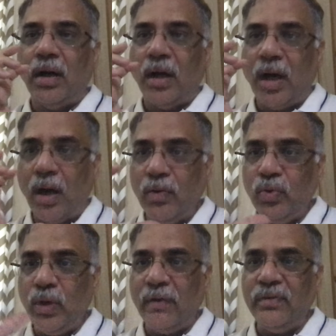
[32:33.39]
how
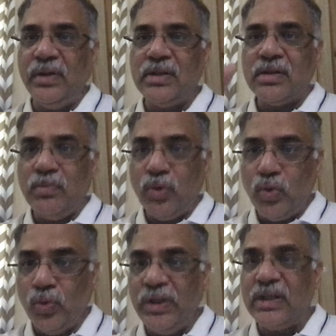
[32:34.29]
to have this,
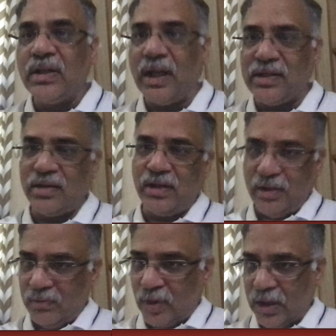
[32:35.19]
do this
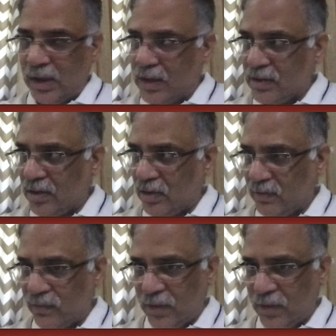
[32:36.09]
clustering? One cluster of,